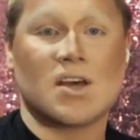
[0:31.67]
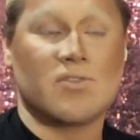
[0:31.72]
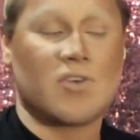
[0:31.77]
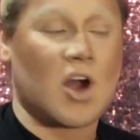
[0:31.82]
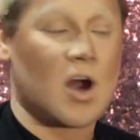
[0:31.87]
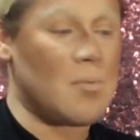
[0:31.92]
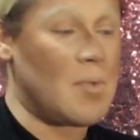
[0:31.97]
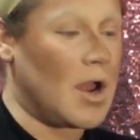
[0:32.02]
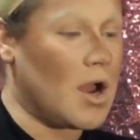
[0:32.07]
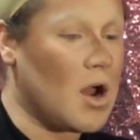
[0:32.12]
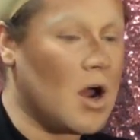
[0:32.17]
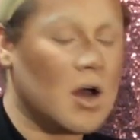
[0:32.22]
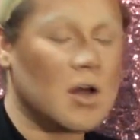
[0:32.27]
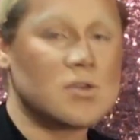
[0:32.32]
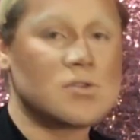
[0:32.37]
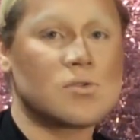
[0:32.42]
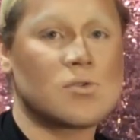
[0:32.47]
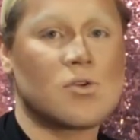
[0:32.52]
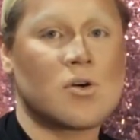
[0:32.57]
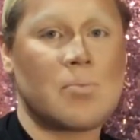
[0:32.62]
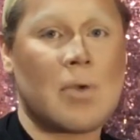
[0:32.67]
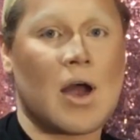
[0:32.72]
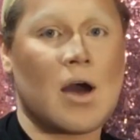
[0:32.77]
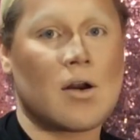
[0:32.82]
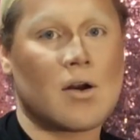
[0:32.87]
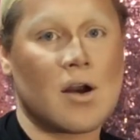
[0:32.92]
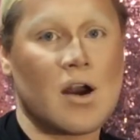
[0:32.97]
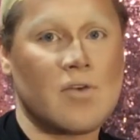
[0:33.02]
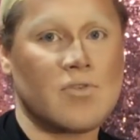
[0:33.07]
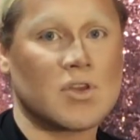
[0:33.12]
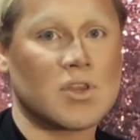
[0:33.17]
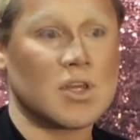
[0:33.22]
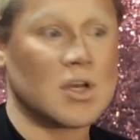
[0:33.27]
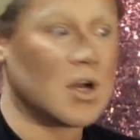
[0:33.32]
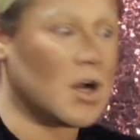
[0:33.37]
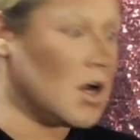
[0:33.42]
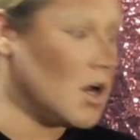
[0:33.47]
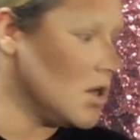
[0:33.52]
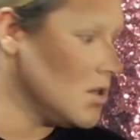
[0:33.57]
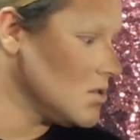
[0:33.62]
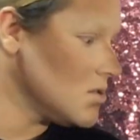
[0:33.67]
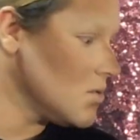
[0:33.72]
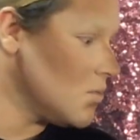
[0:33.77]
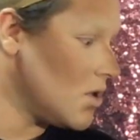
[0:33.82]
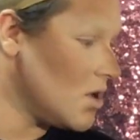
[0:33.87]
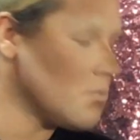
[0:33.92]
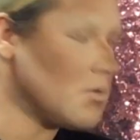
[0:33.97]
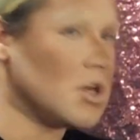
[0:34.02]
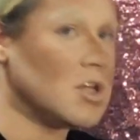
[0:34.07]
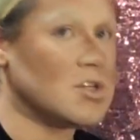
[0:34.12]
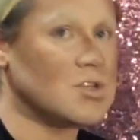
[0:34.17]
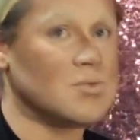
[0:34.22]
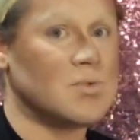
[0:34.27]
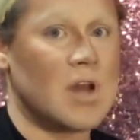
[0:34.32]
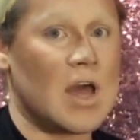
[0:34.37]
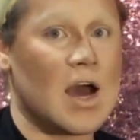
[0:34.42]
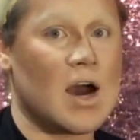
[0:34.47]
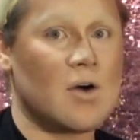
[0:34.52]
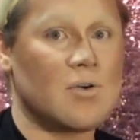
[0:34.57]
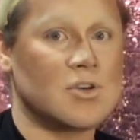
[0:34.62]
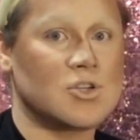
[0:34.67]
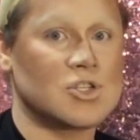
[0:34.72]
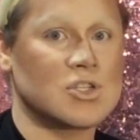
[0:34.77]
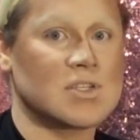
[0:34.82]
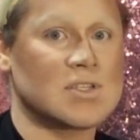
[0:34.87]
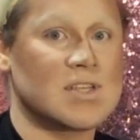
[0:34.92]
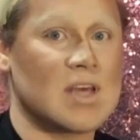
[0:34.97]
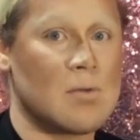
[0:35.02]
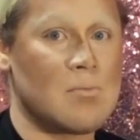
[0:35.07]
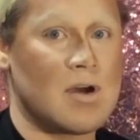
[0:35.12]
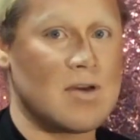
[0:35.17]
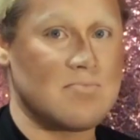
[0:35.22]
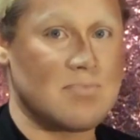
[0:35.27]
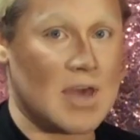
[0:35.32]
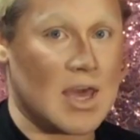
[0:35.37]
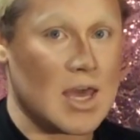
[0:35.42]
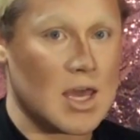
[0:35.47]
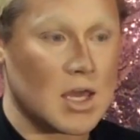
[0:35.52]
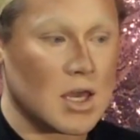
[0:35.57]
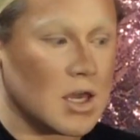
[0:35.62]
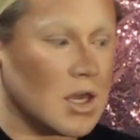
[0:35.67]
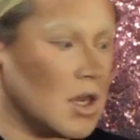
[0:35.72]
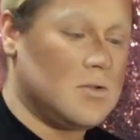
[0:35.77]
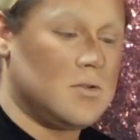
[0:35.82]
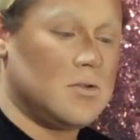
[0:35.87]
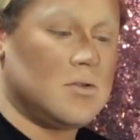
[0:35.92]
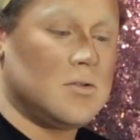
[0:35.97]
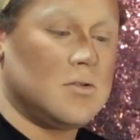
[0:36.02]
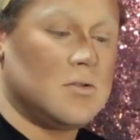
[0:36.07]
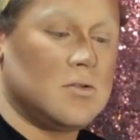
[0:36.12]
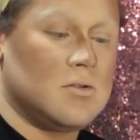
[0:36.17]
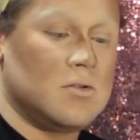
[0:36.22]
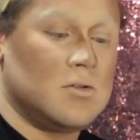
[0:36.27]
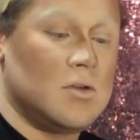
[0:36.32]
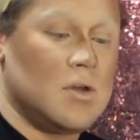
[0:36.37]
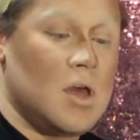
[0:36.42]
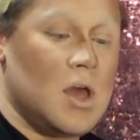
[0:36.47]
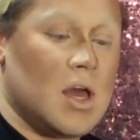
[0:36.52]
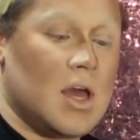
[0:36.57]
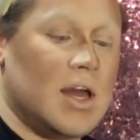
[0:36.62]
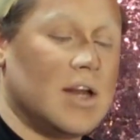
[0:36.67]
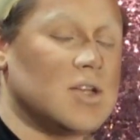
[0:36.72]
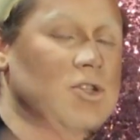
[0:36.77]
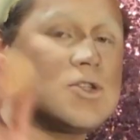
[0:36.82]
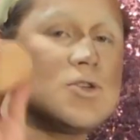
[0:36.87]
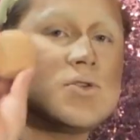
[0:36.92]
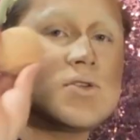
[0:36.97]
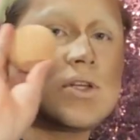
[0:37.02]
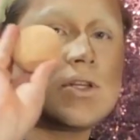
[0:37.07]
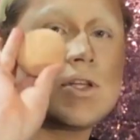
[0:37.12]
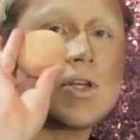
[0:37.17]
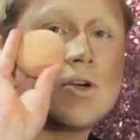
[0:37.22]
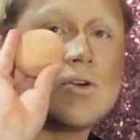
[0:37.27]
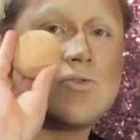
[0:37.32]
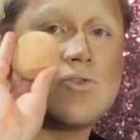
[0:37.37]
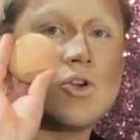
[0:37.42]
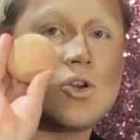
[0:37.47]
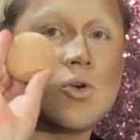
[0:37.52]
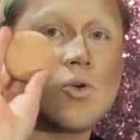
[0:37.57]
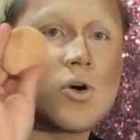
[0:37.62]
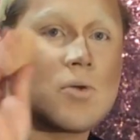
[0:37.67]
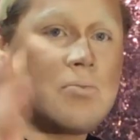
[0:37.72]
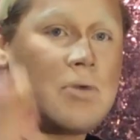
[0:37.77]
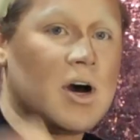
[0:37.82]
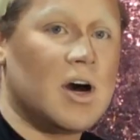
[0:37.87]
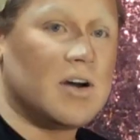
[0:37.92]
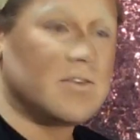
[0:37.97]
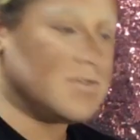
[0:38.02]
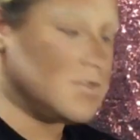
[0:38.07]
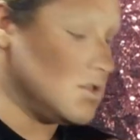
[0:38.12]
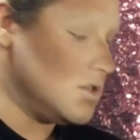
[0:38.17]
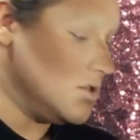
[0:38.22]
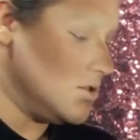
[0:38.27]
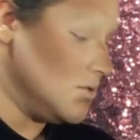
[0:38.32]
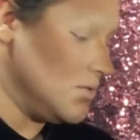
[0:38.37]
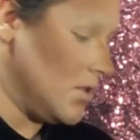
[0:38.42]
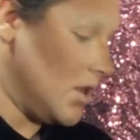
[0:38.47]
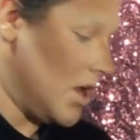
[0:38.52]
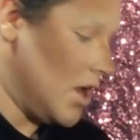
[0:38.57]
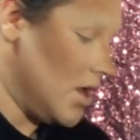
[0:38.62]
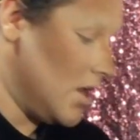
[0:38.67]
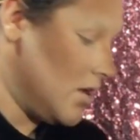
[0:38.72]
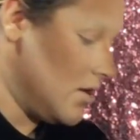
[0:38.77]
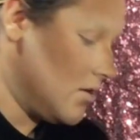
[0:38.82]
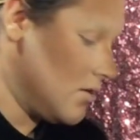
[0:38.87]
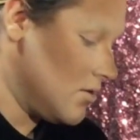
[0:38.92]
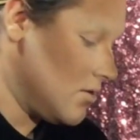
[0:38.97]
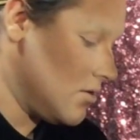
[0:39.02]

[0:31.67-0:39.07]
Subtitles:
I've got my contour powder, everything on. So what I'm gonna do now is just set my bake. I just use a little velour puff to do that.